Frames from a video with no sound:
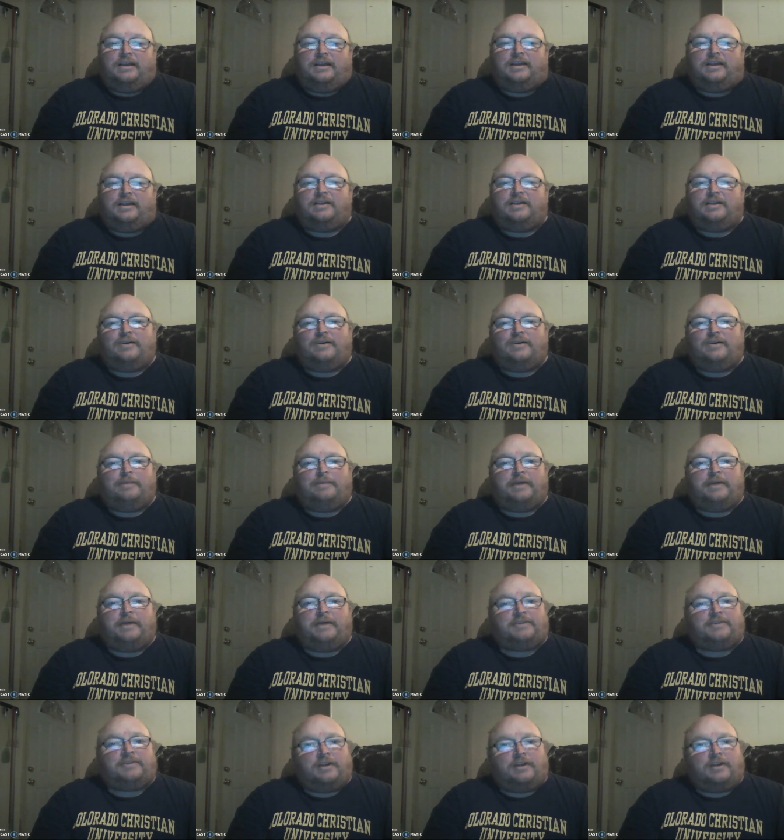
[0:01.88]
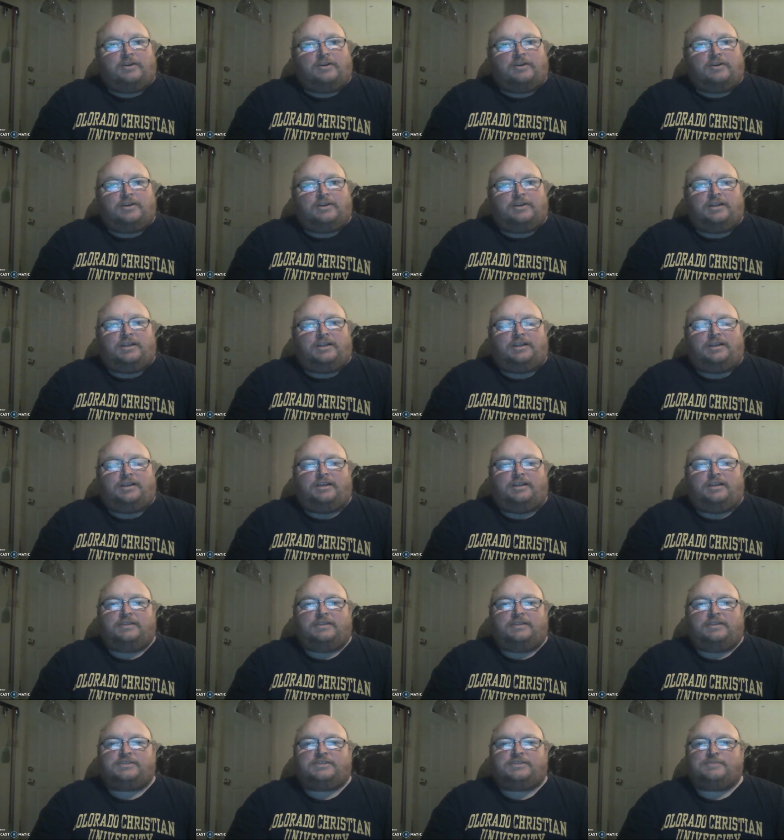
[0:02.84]
Hello, I'm Patrick Hogan,
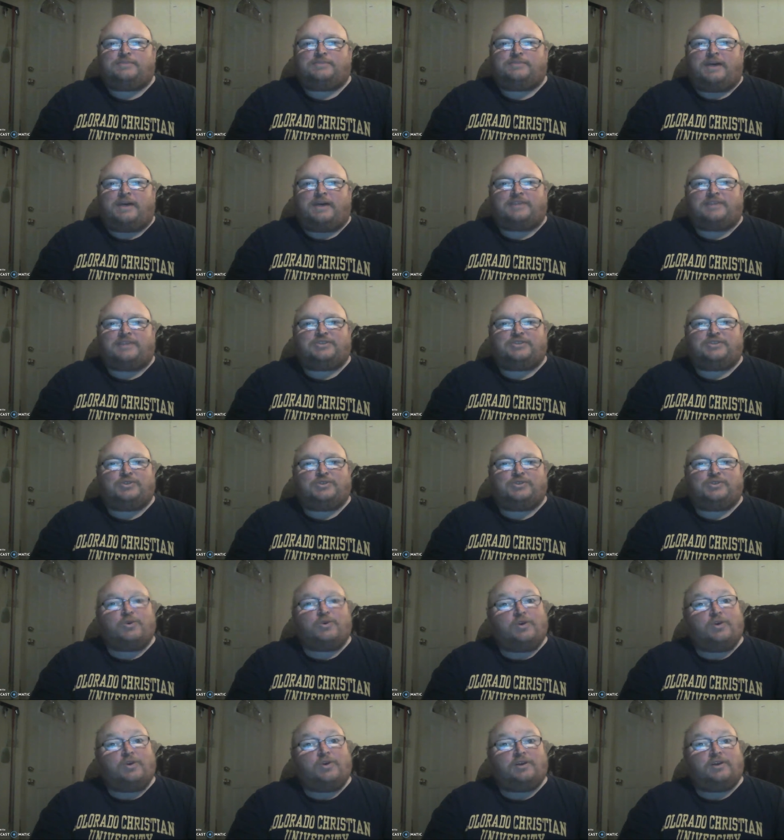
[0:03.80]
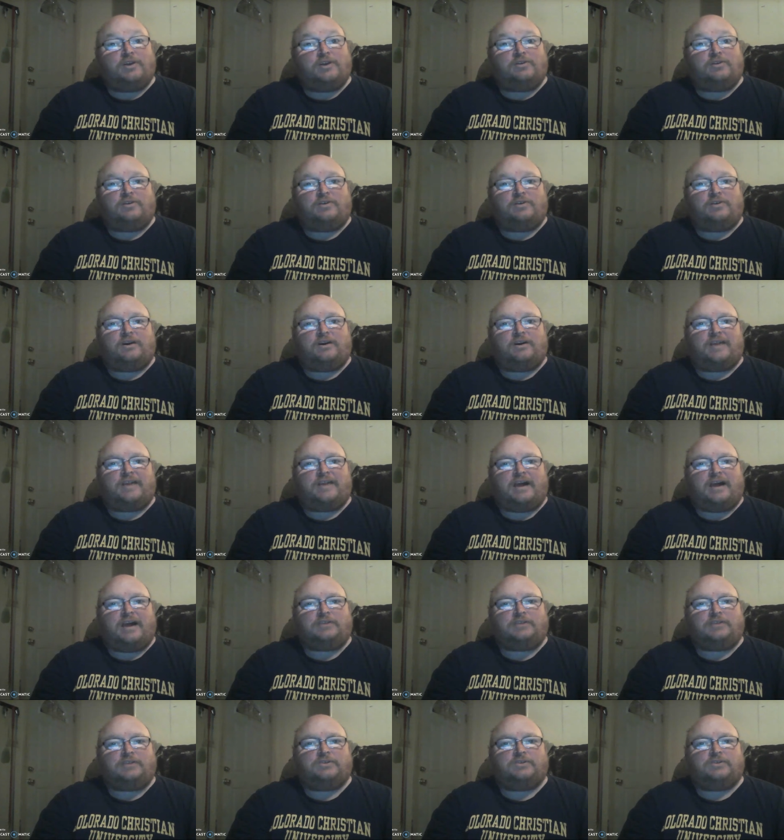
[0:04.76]
and this is my tutorial on
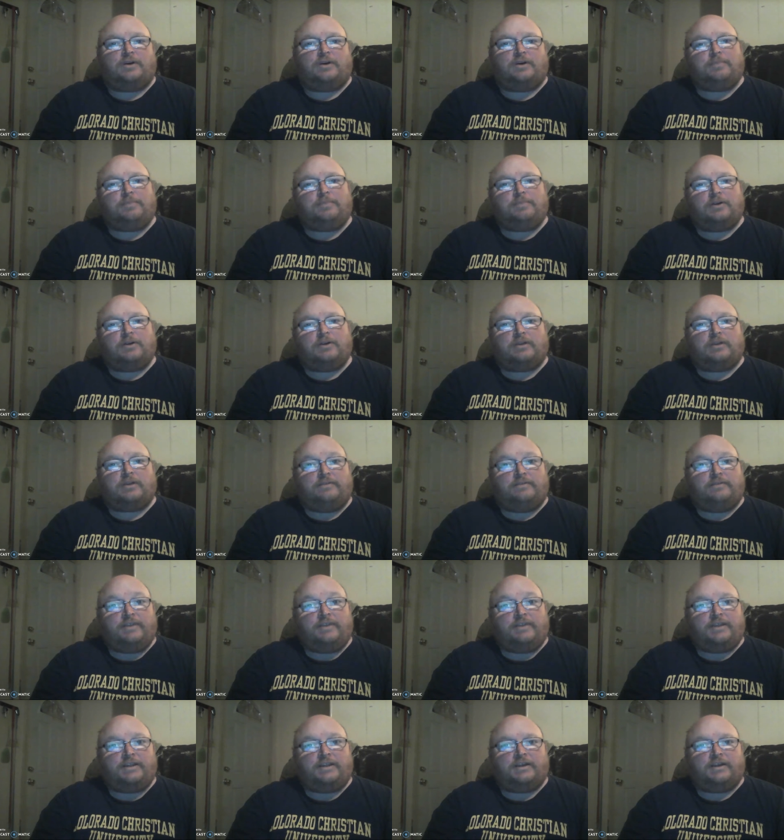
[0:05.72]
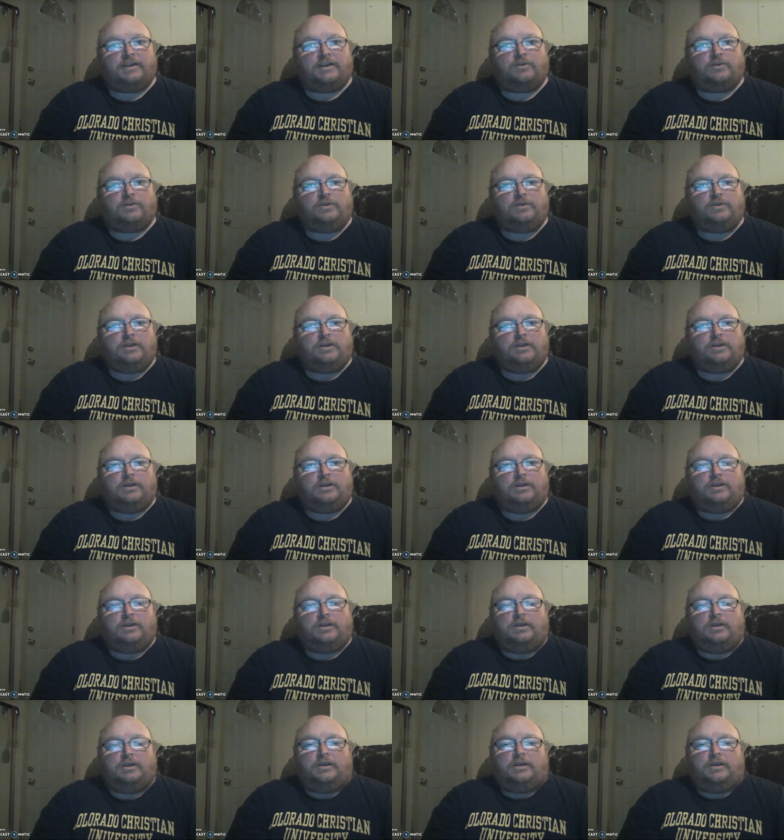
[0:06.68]
how to upload a video
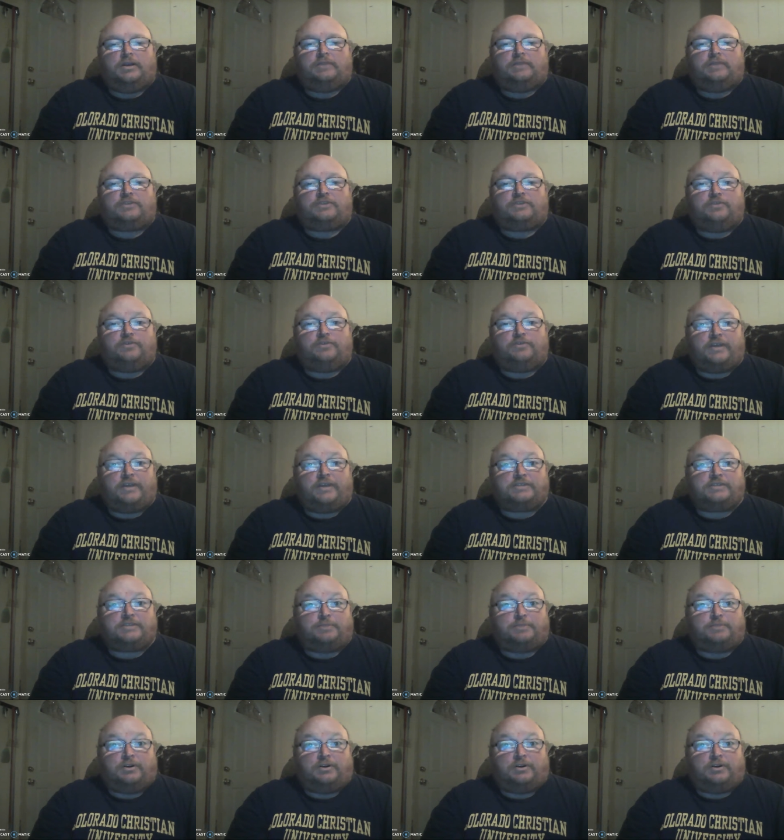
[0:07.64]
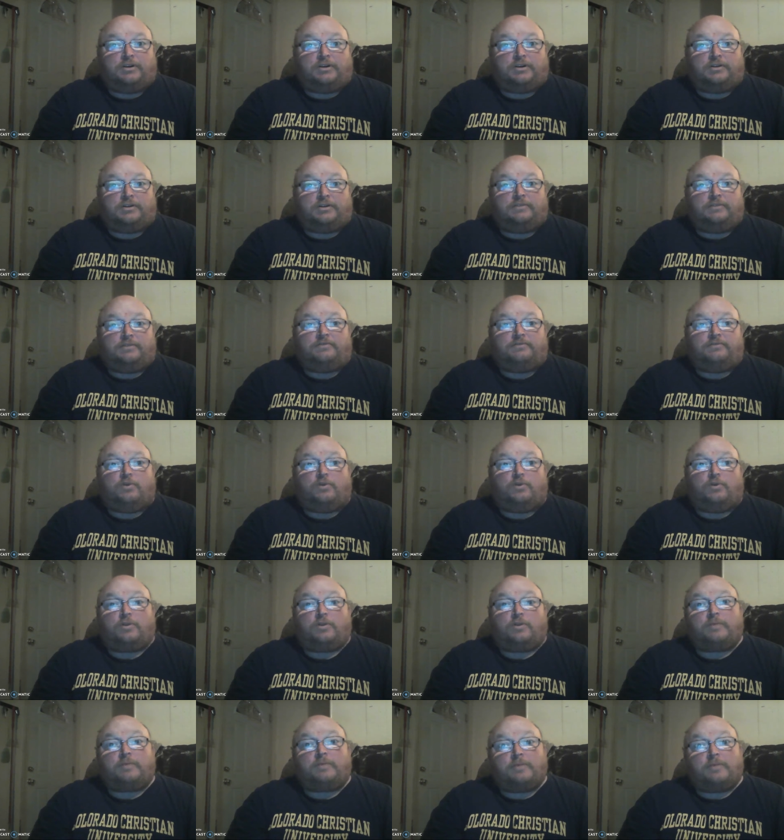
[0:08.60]
to Facebook
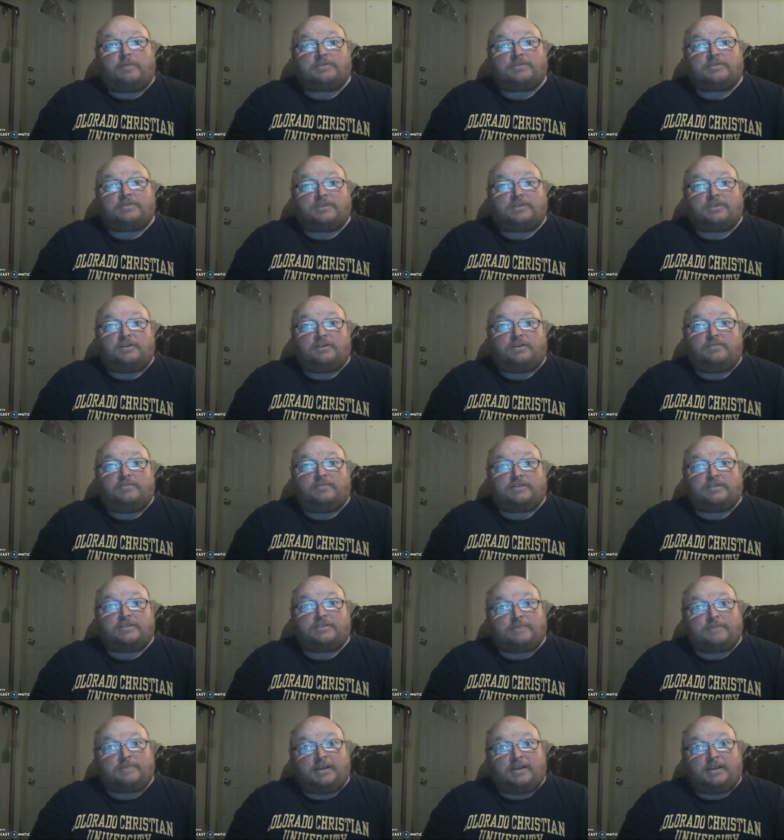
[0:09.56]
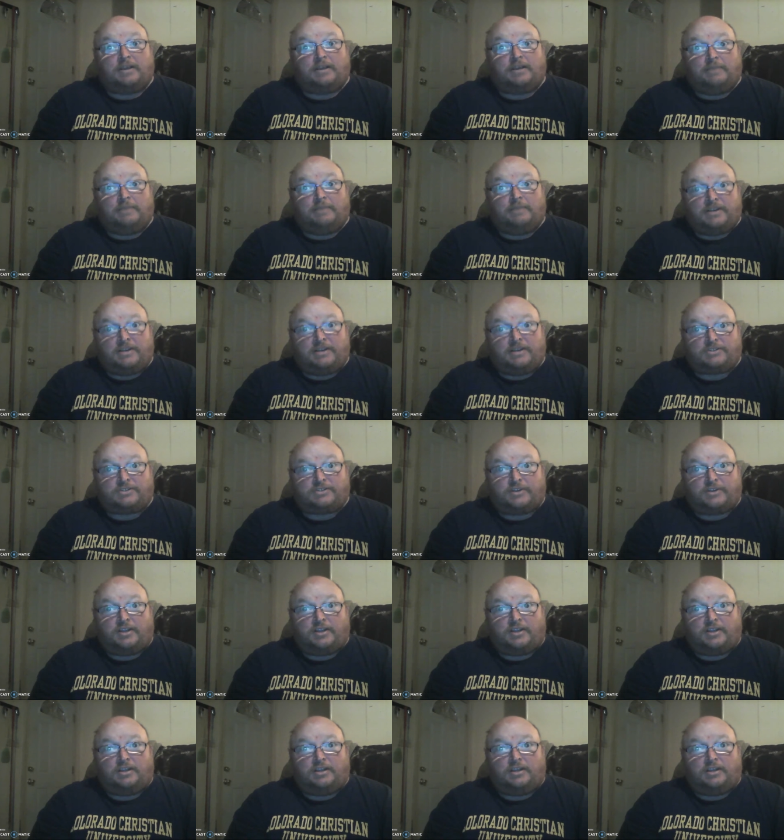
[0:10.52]
for the purpose of expanding the ministry.